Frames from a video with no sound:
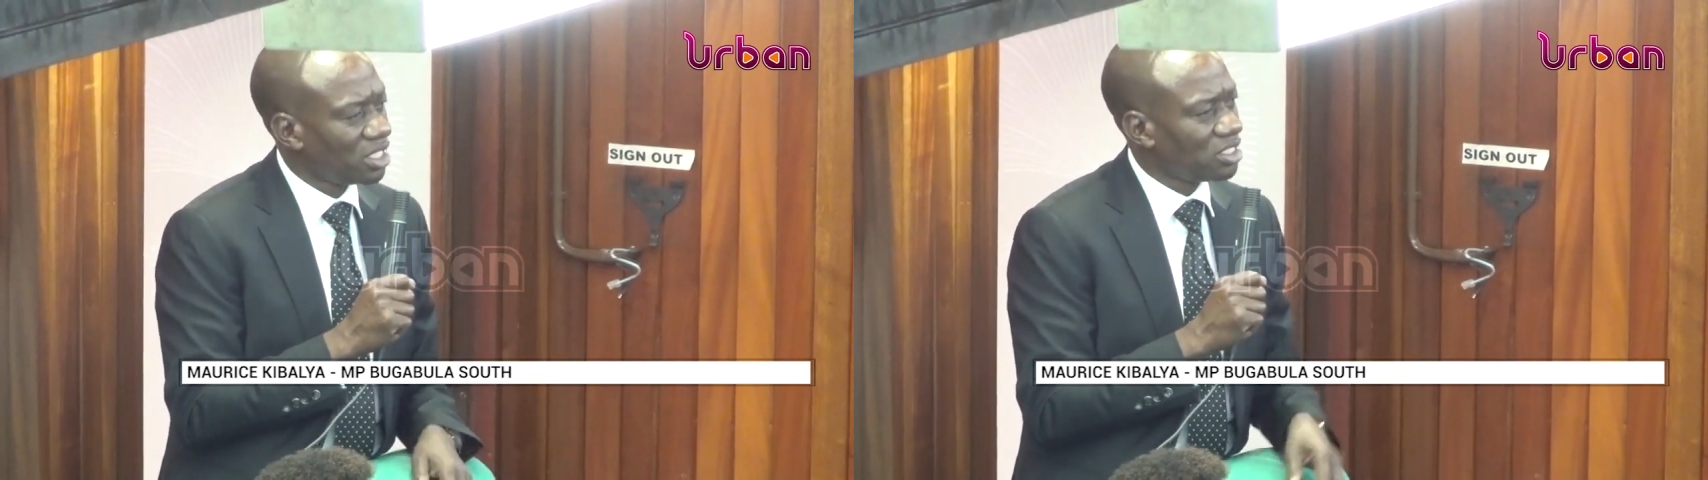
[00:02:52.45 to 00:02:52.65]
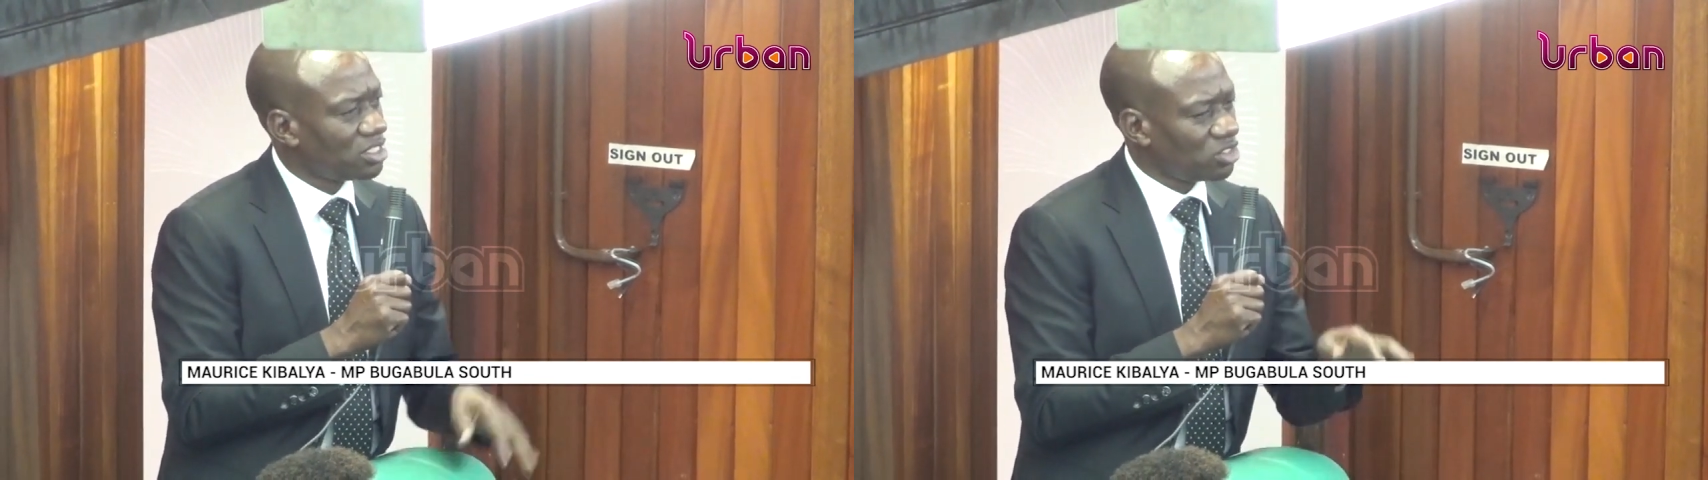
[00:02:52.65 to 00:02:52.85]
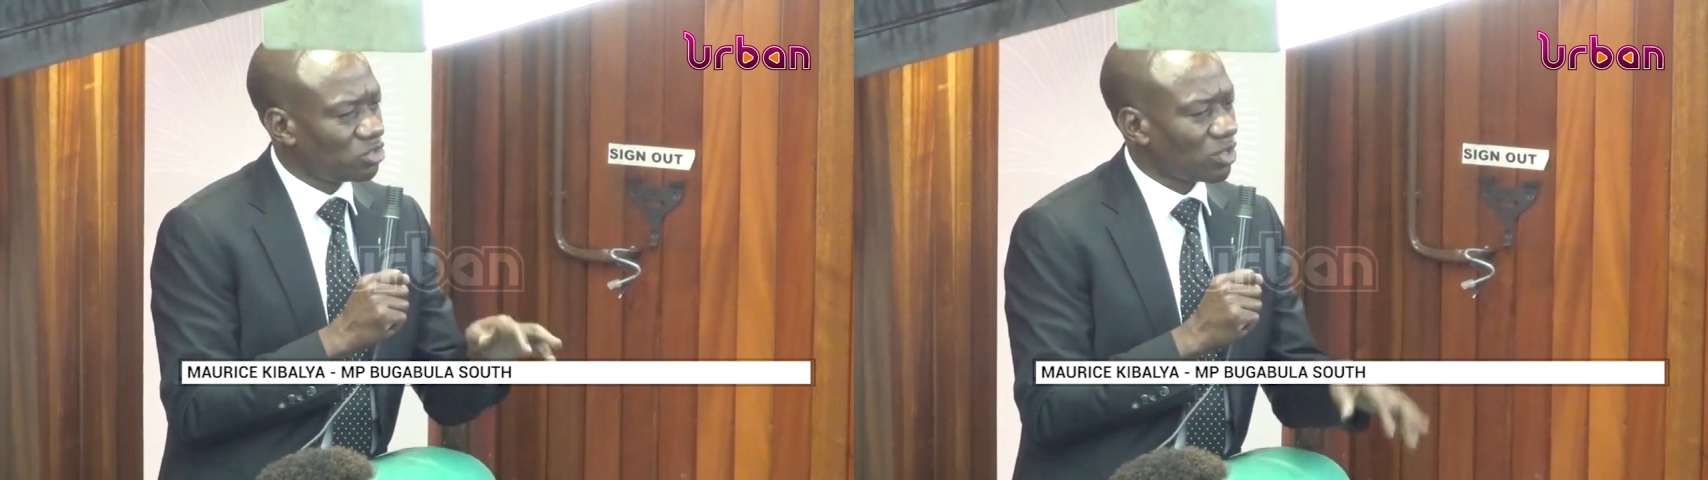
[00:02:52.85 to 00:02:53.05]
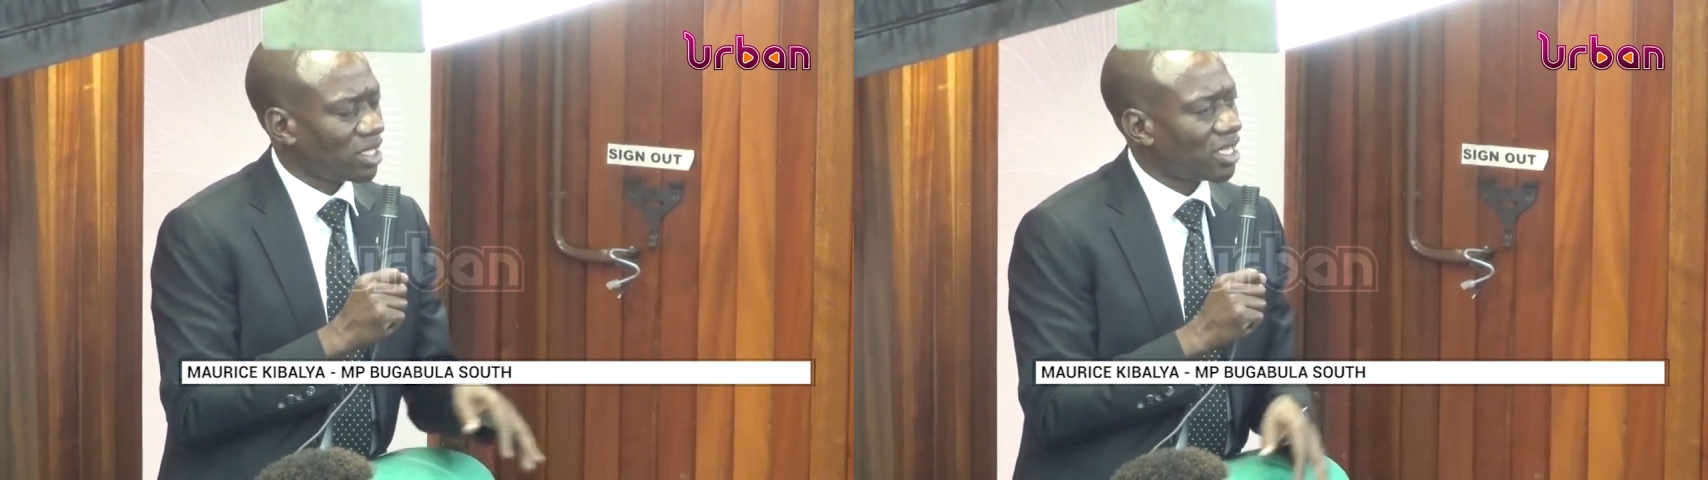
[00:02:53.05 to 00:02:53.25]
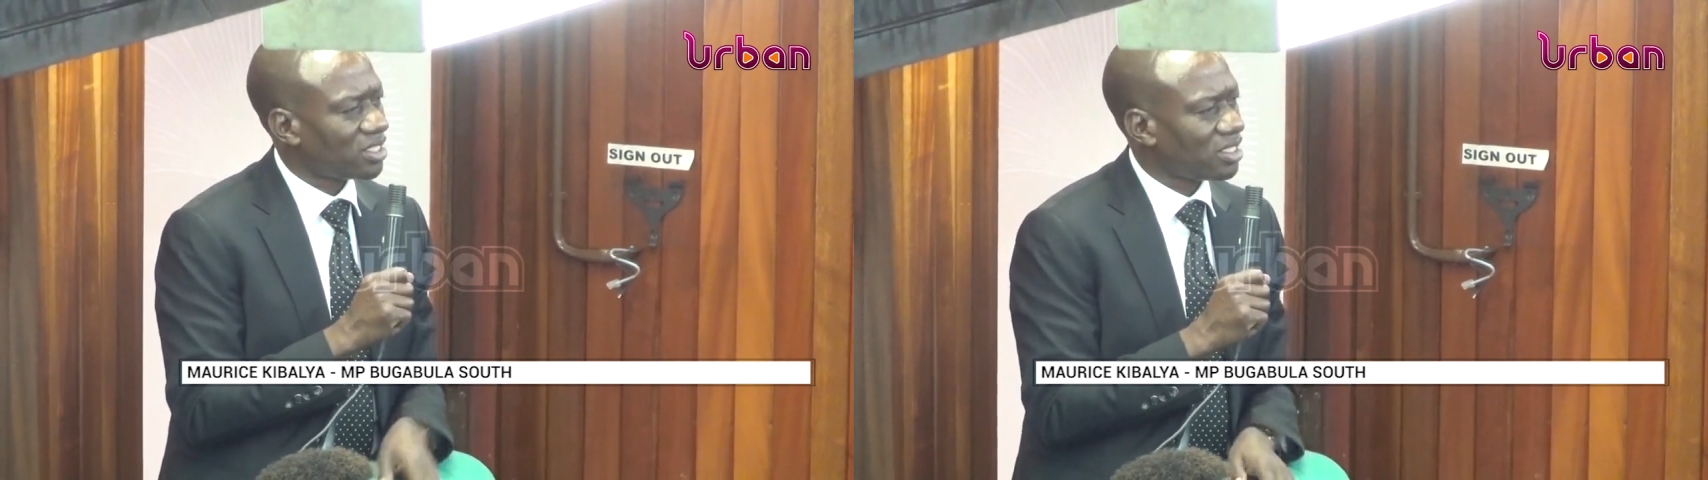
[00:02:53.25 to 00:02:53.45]
he is
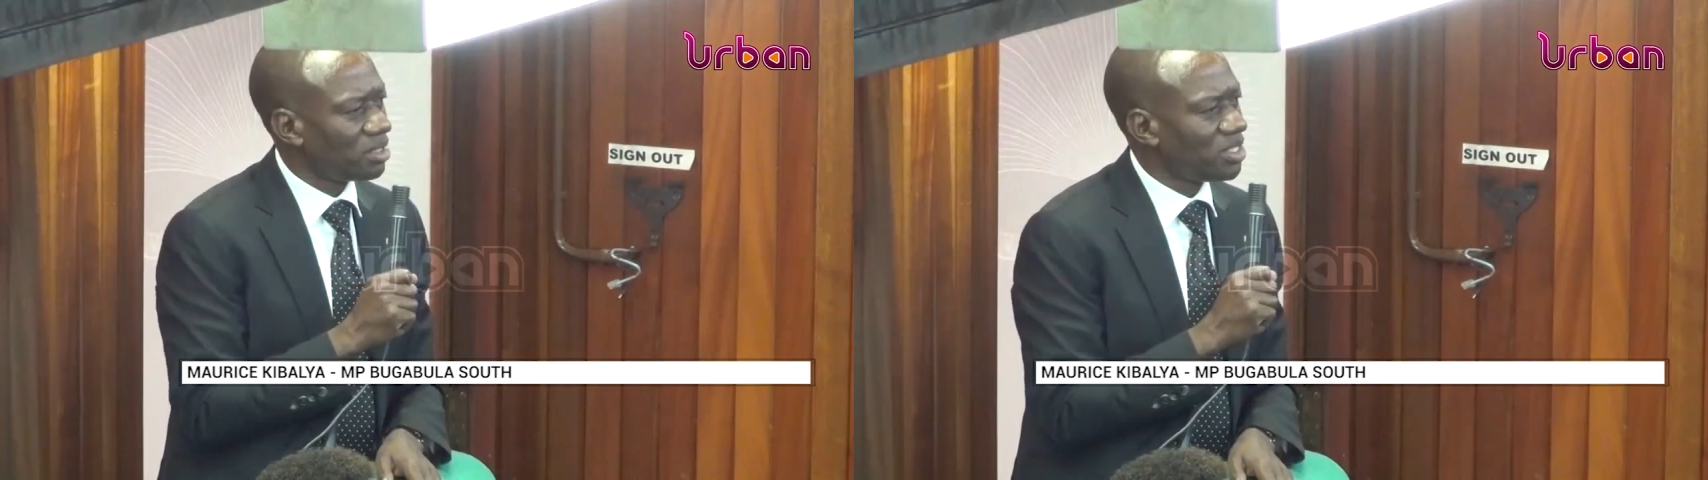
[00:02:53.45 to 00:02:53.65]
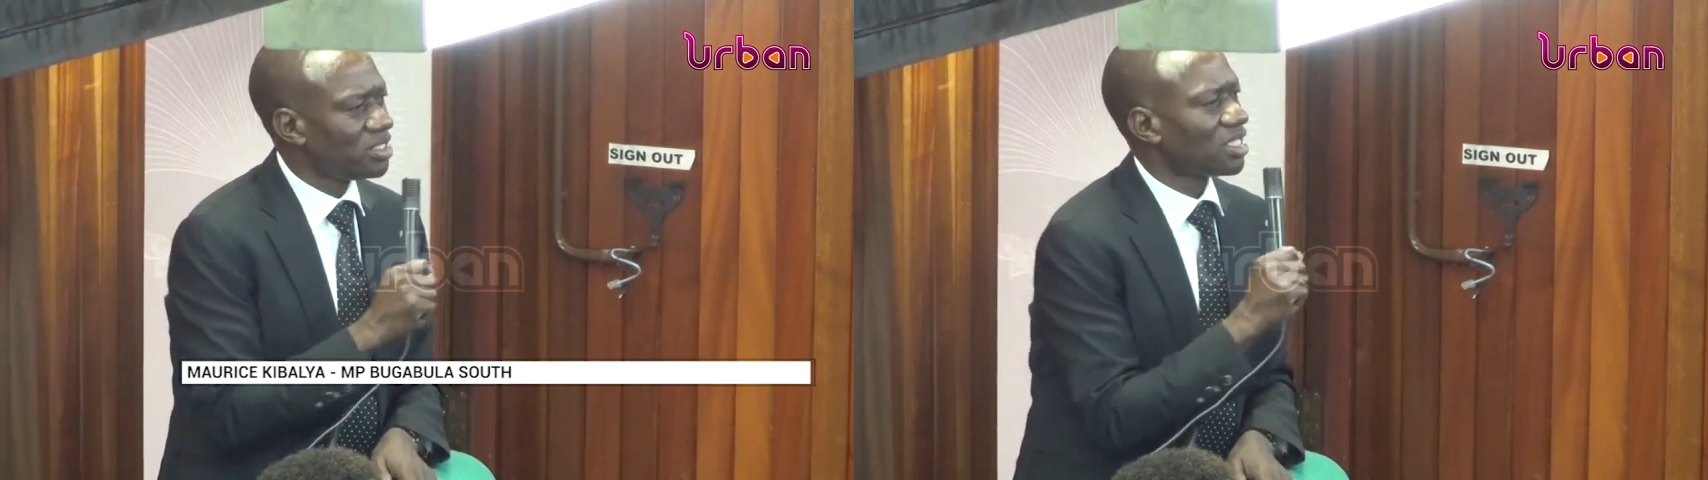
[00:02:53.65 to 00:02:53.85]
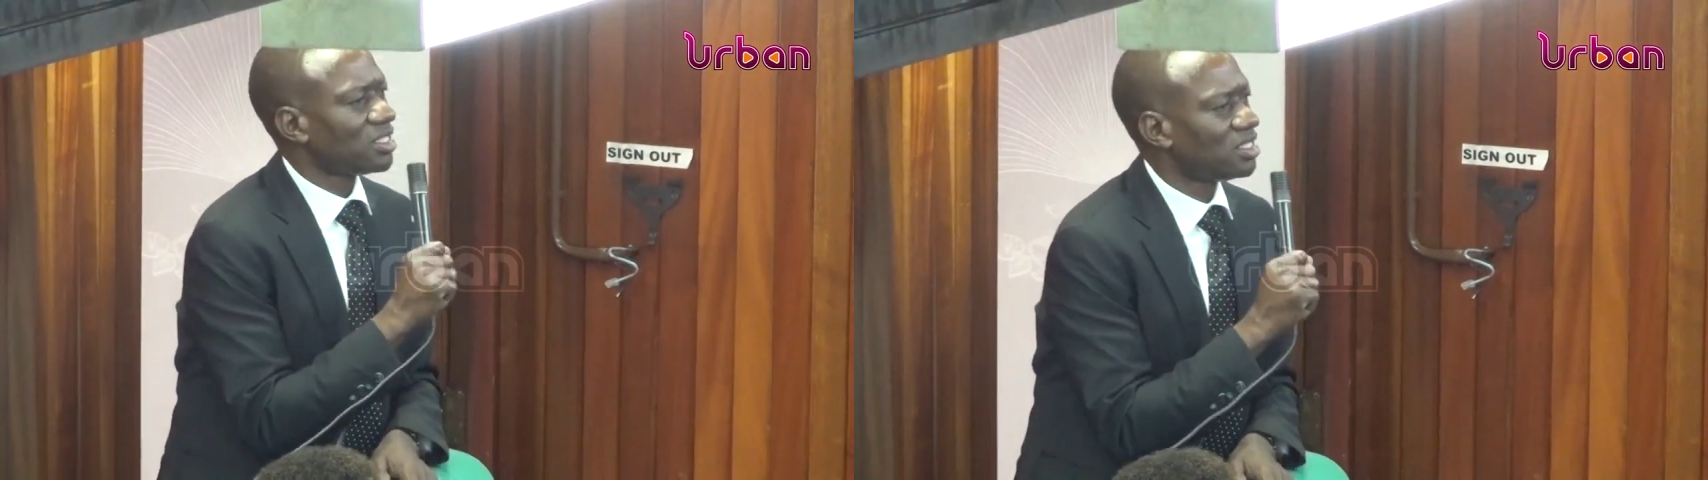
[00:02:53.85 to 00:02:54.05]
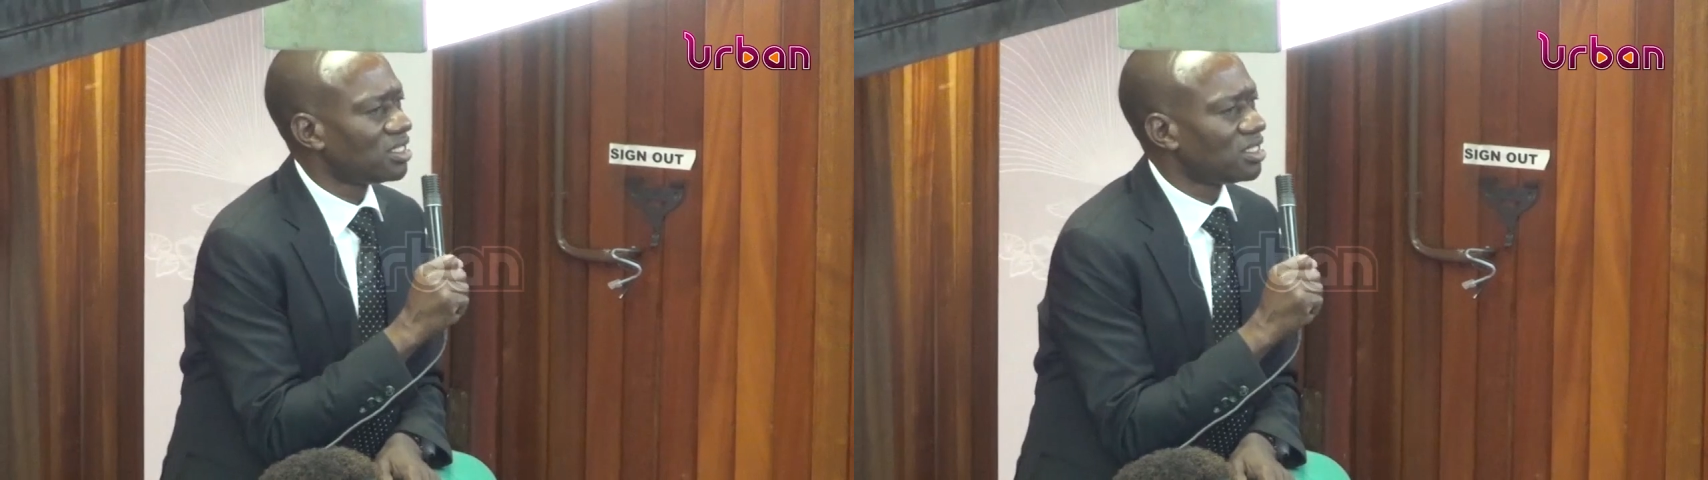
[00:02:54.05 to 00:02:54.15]
sure that the ministers